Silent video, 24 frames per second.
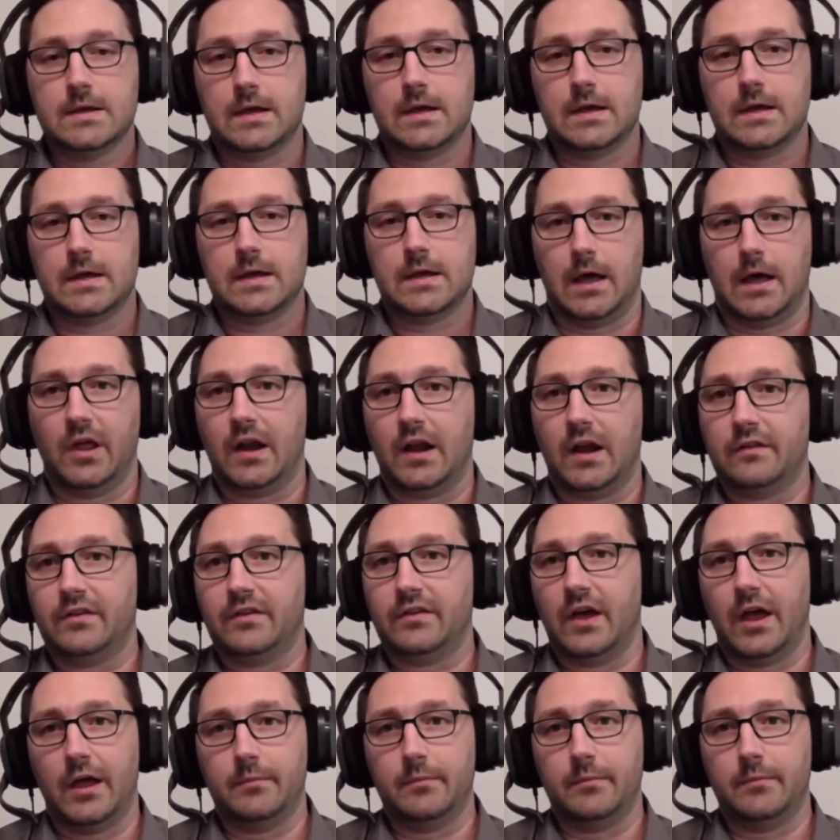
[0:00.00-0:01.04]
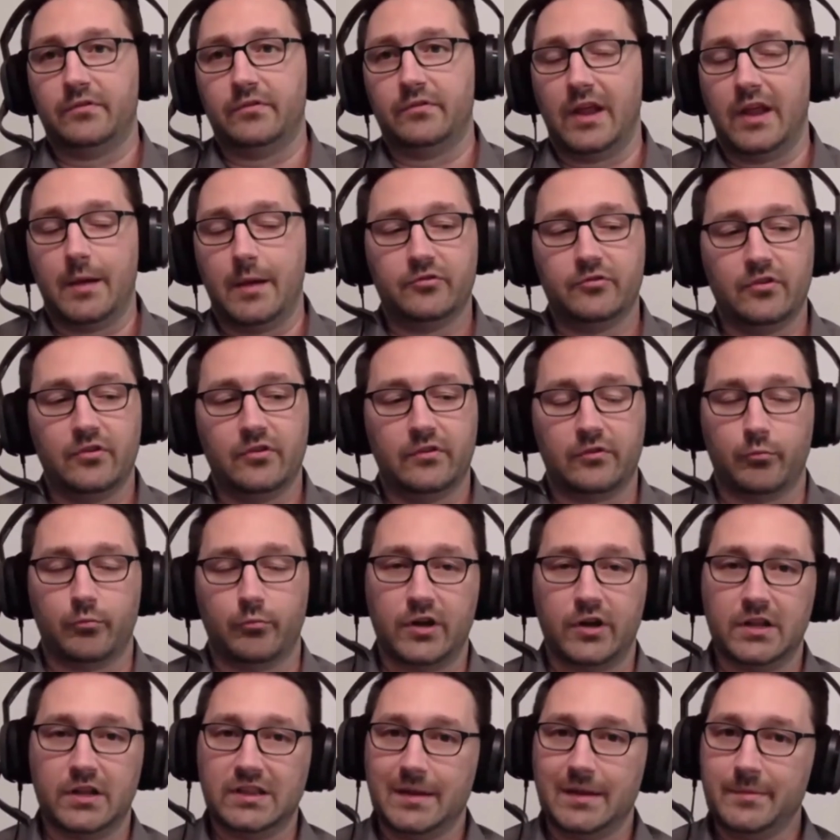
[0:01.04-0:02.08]
A lot of times damages are
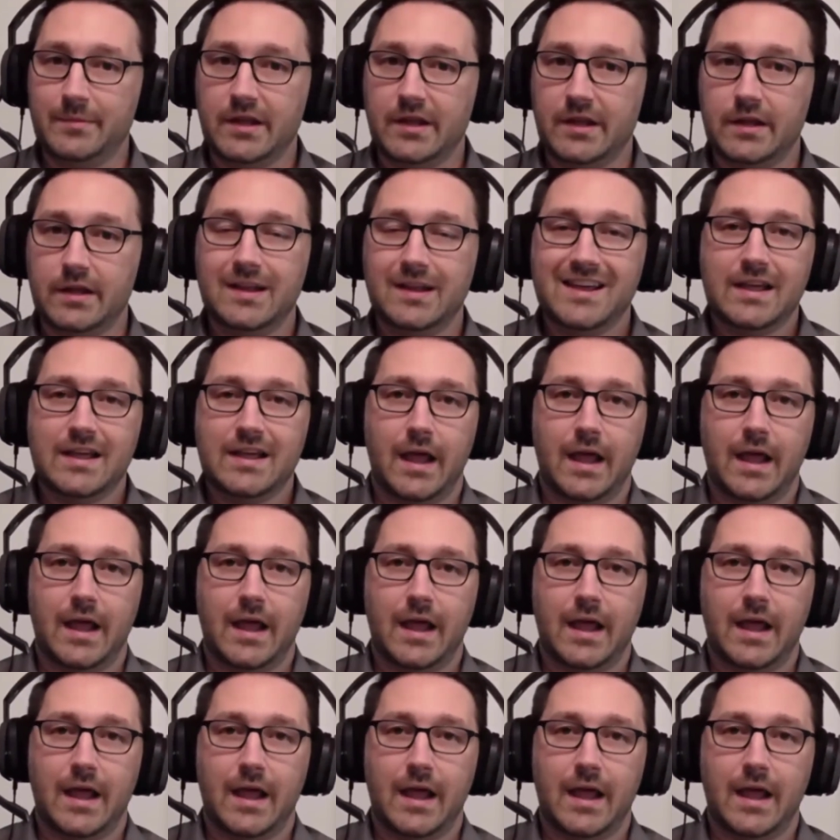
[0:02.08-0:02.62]
pretty limited,